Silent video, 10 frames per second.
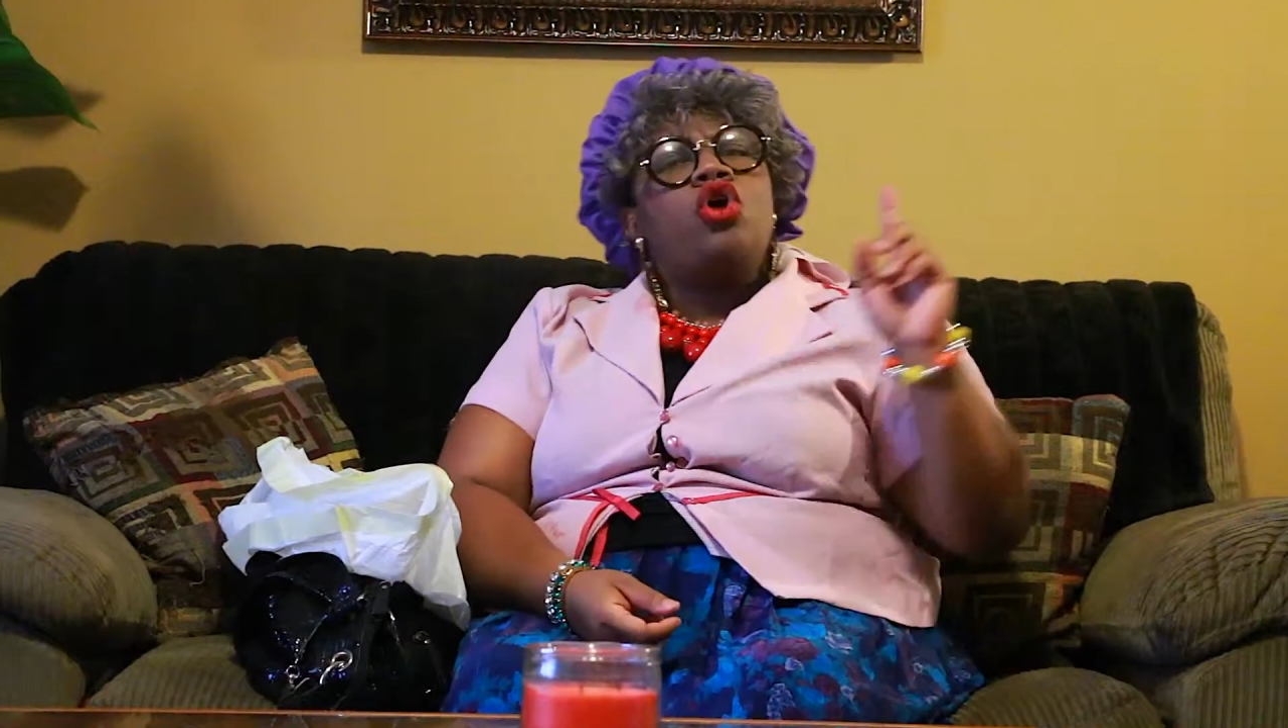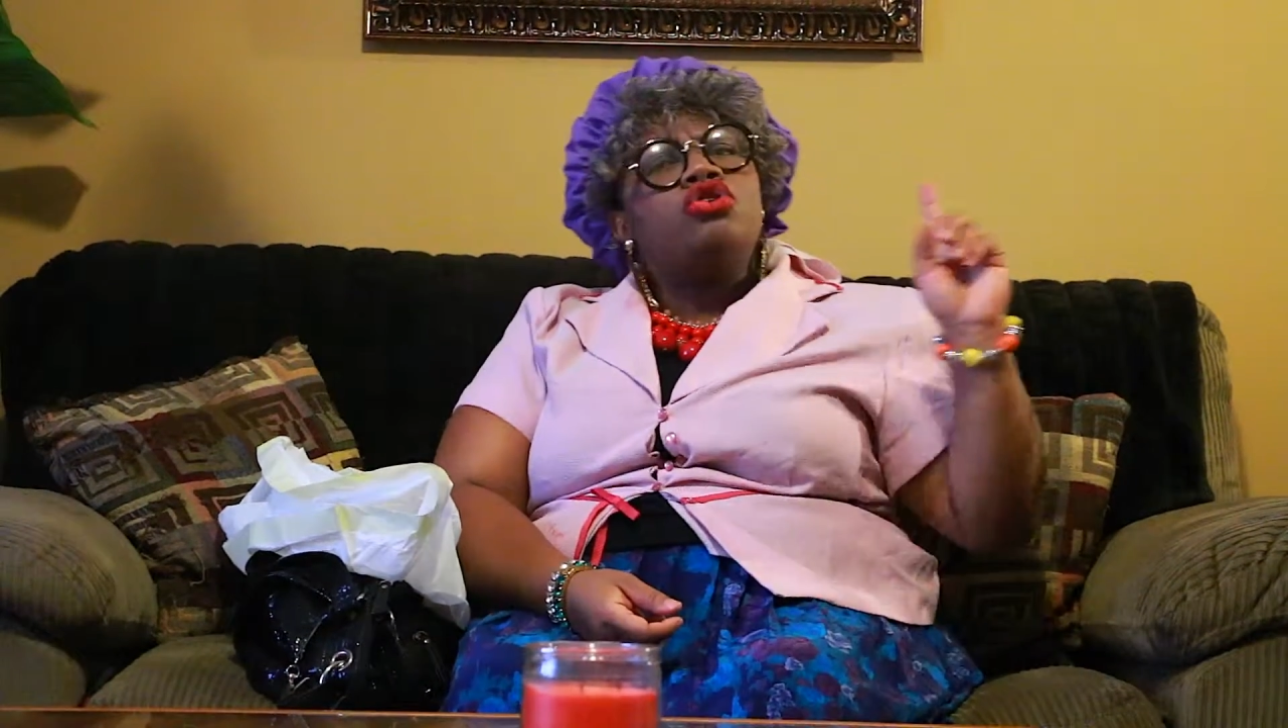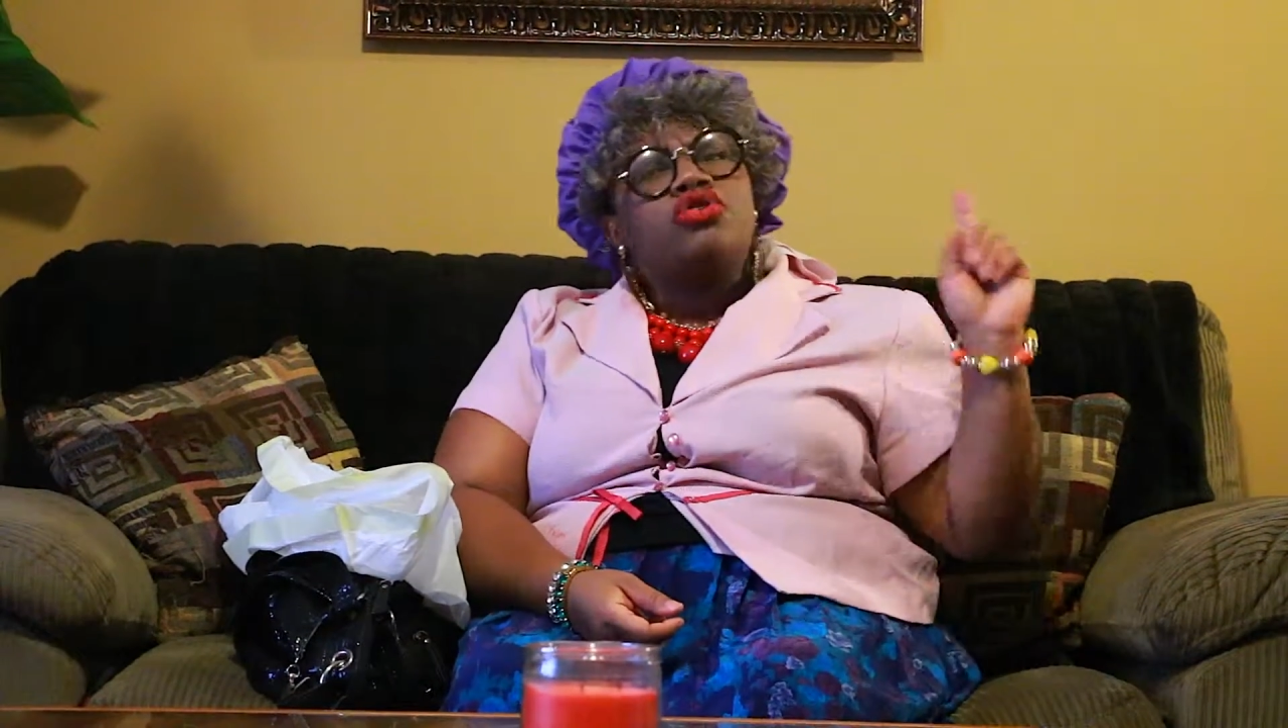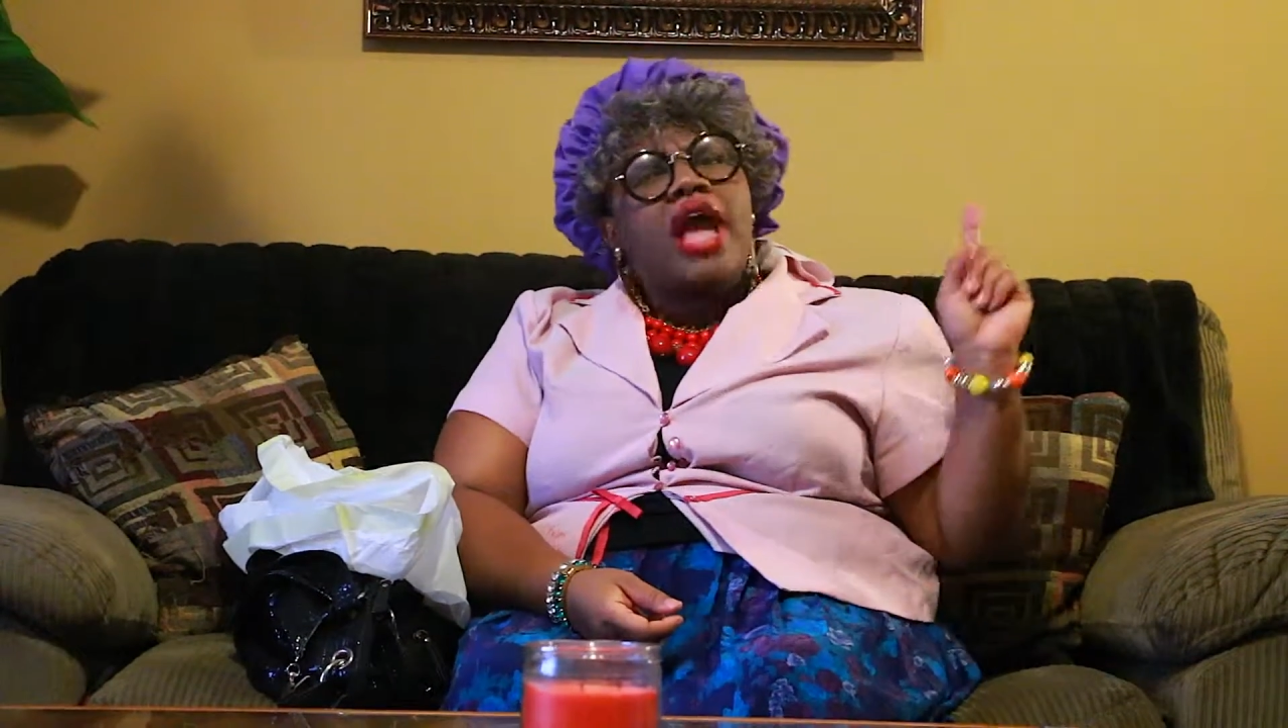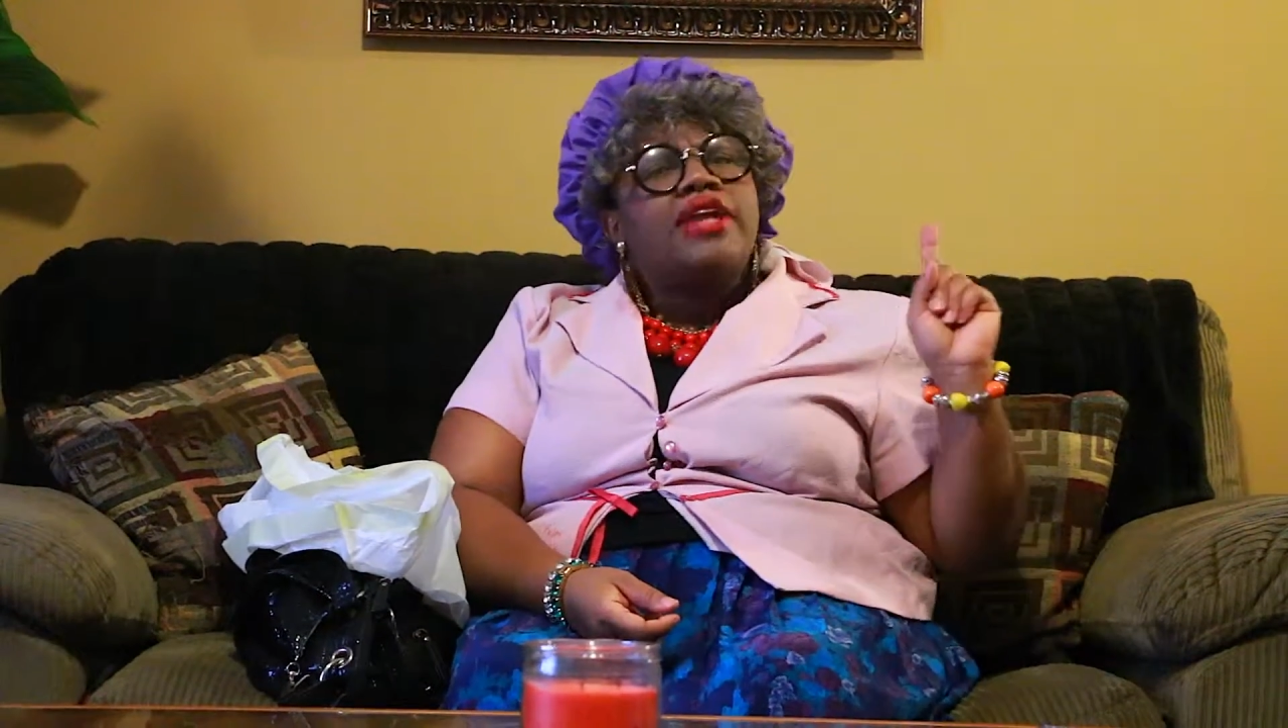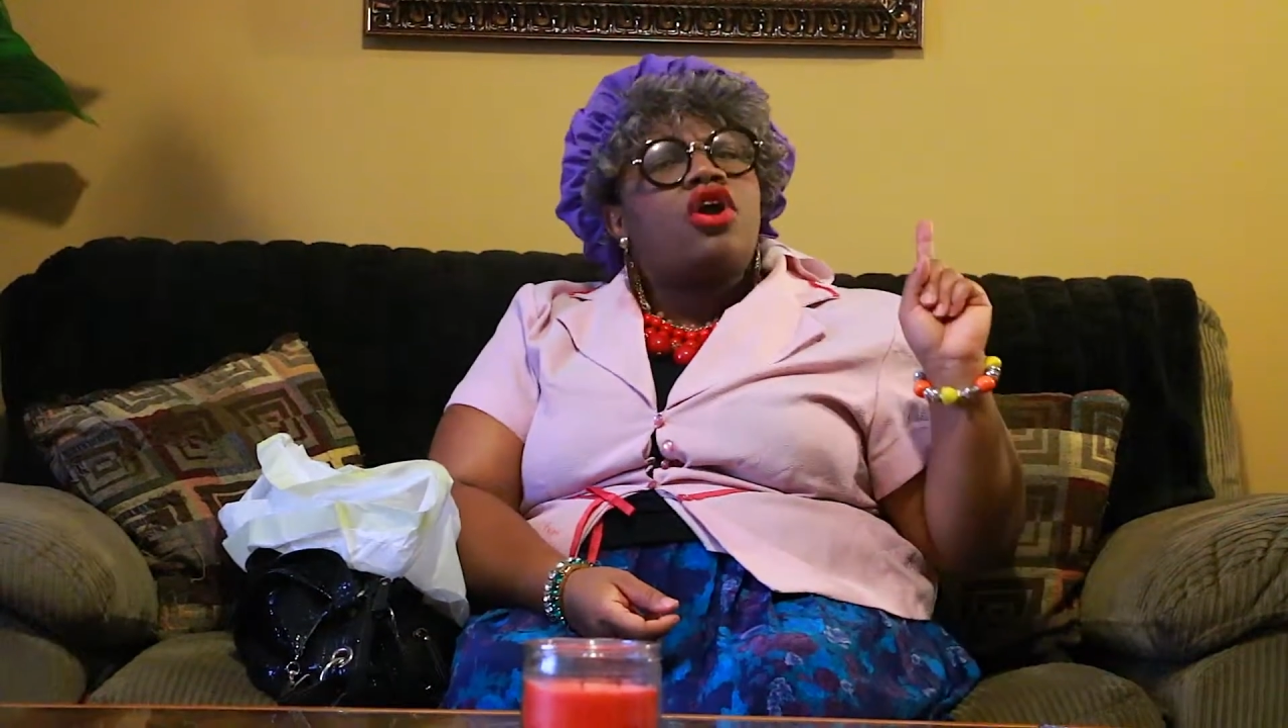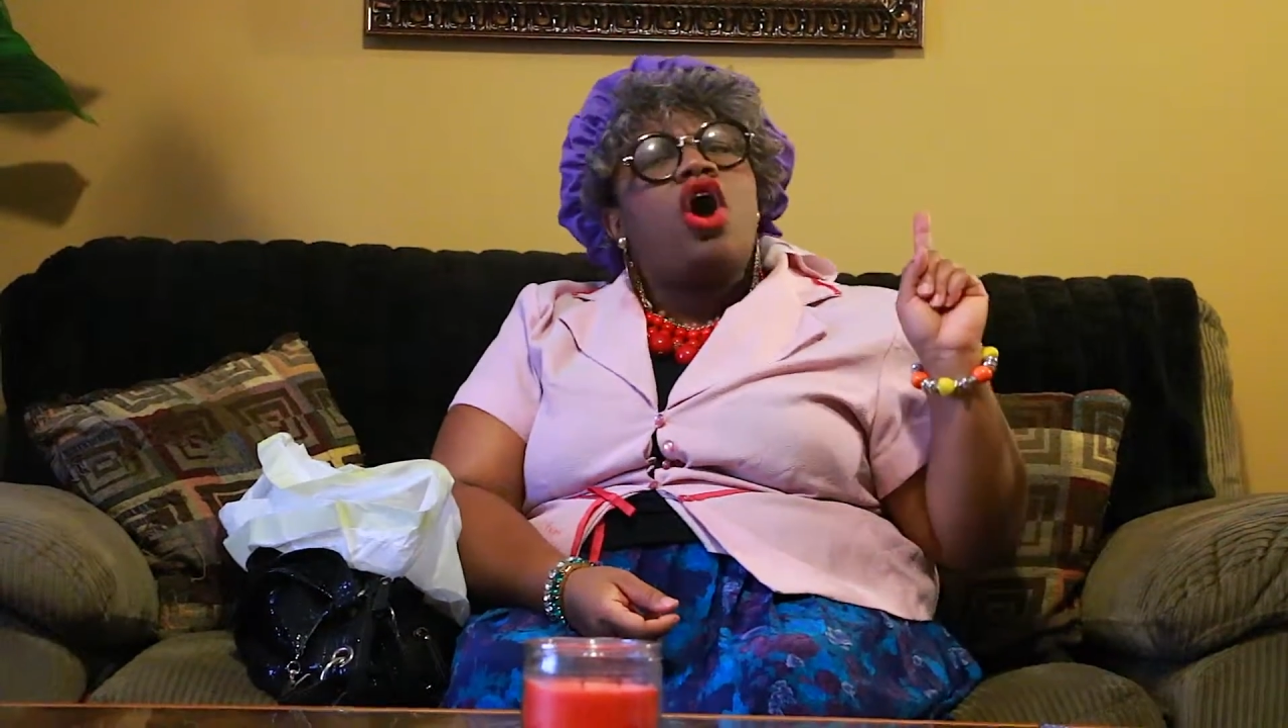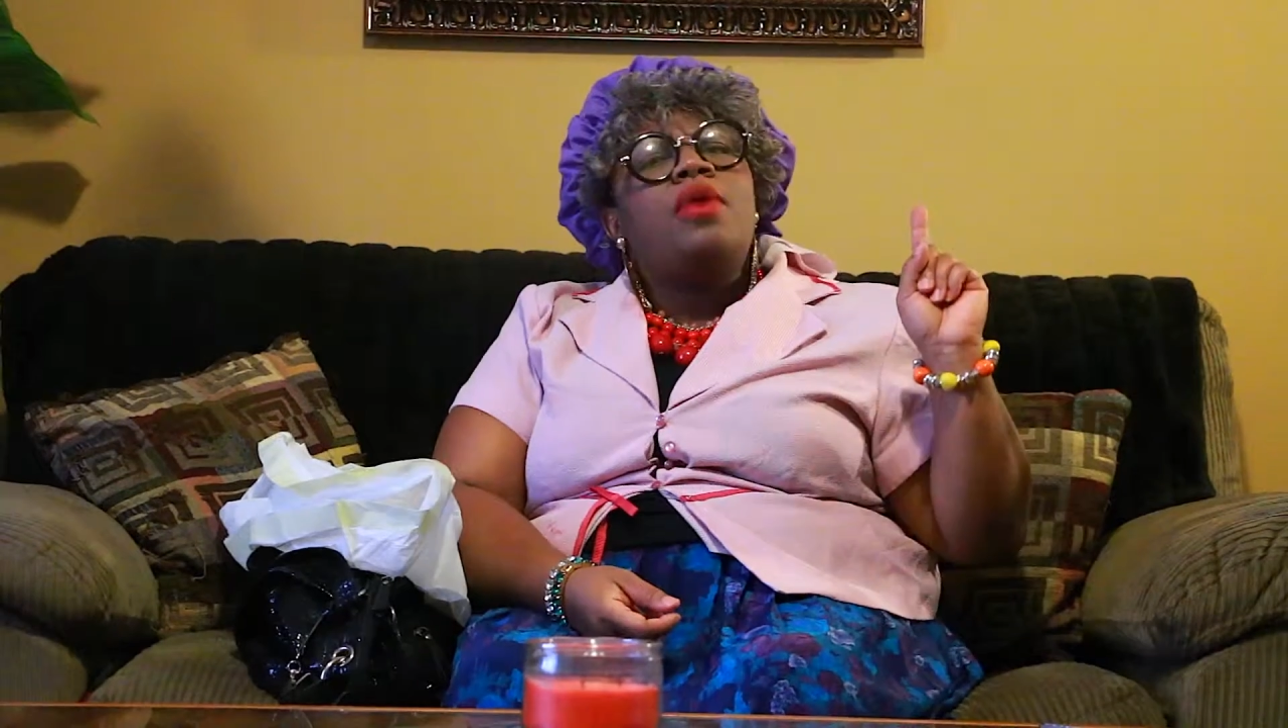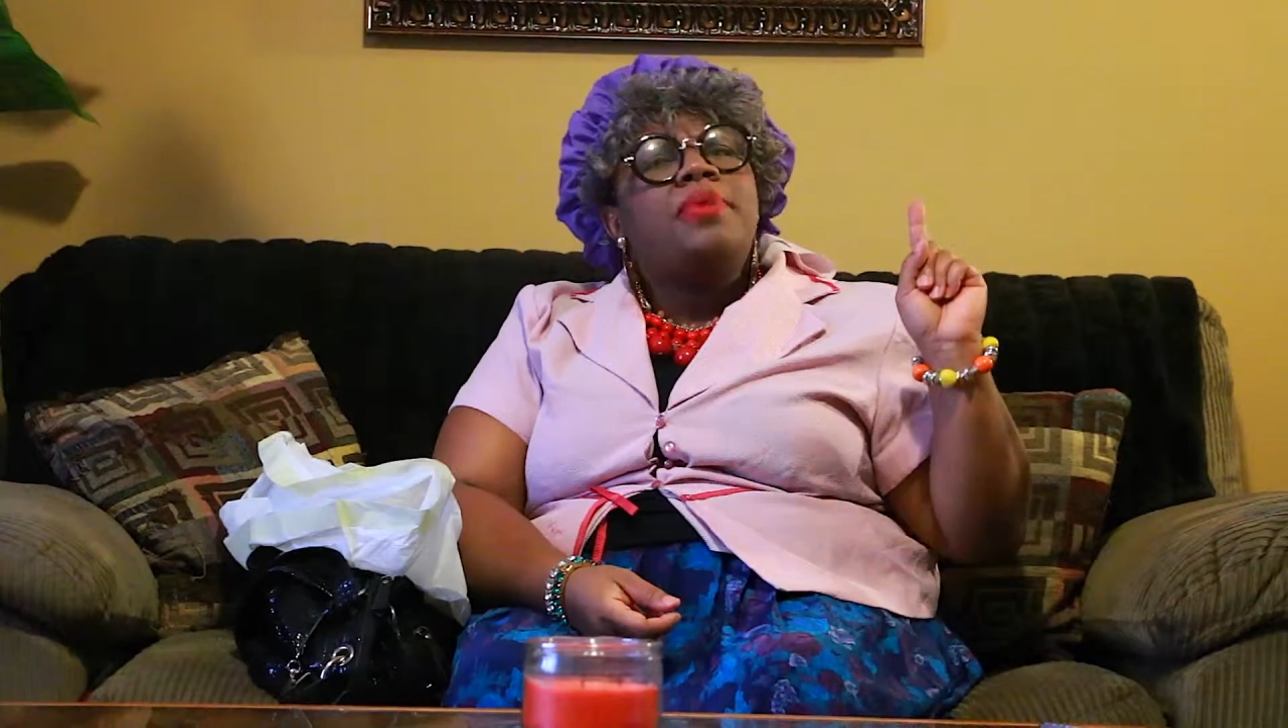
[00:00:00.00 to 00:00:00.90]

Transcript: you trying to call